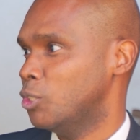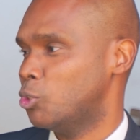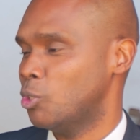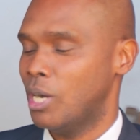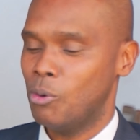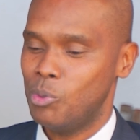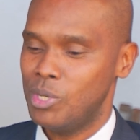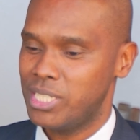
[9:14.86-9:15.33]
So
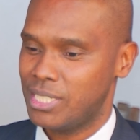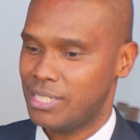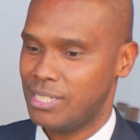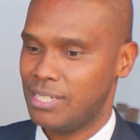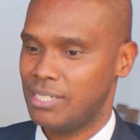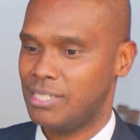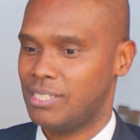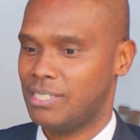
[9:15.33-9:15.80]
I will
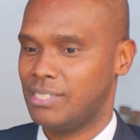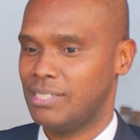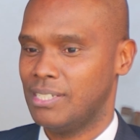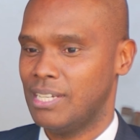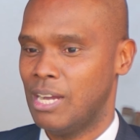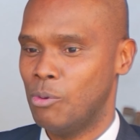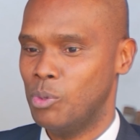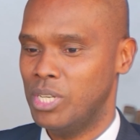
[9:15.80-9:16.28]

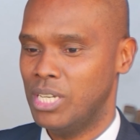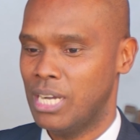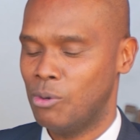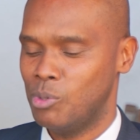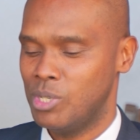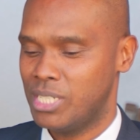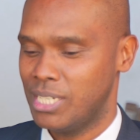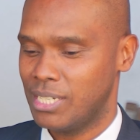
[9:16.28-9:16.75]

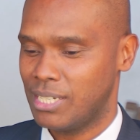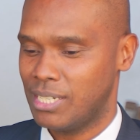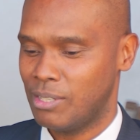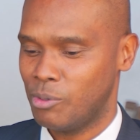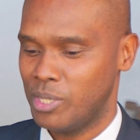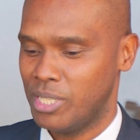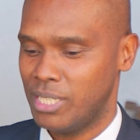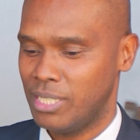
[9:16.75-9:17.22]
take
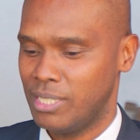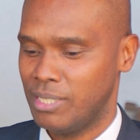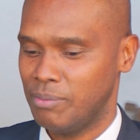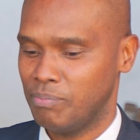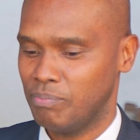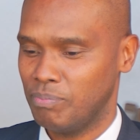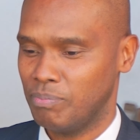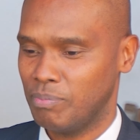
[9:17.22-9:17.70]
away
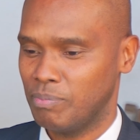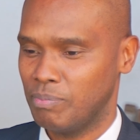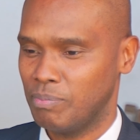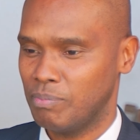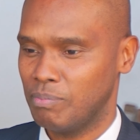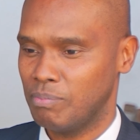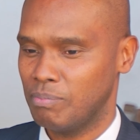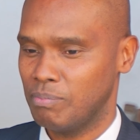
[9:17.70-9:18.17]

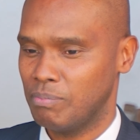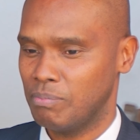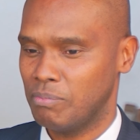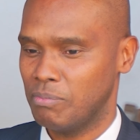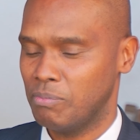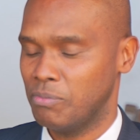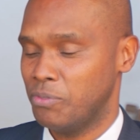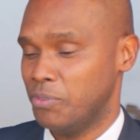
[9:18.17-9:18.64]

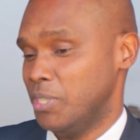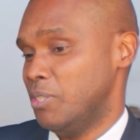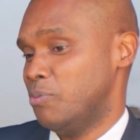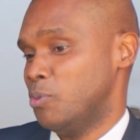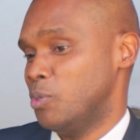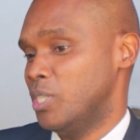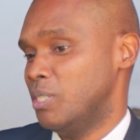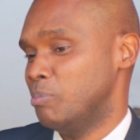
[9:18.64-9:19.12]

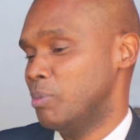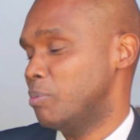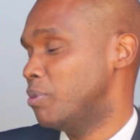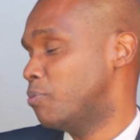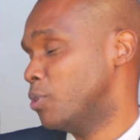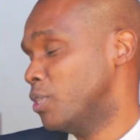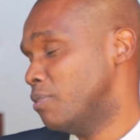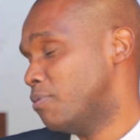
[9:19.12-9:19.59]
faithfully,
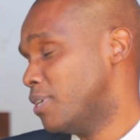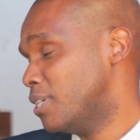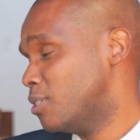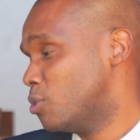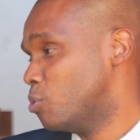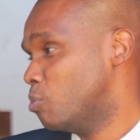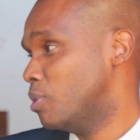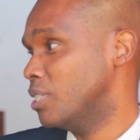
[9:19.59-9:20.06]
maybe for the
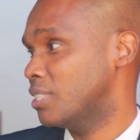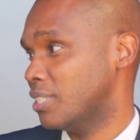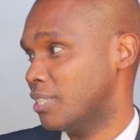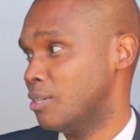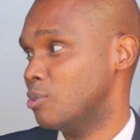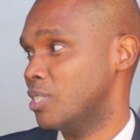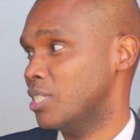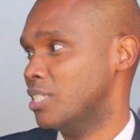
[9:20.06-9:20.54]
first 2 months,
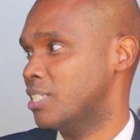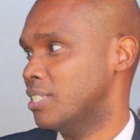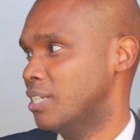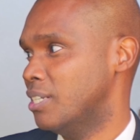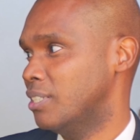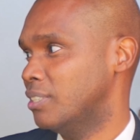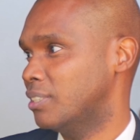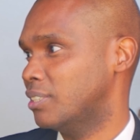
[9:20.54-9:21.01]
1,000
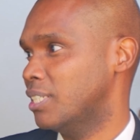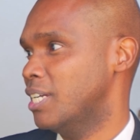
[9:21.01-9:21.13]
shillings.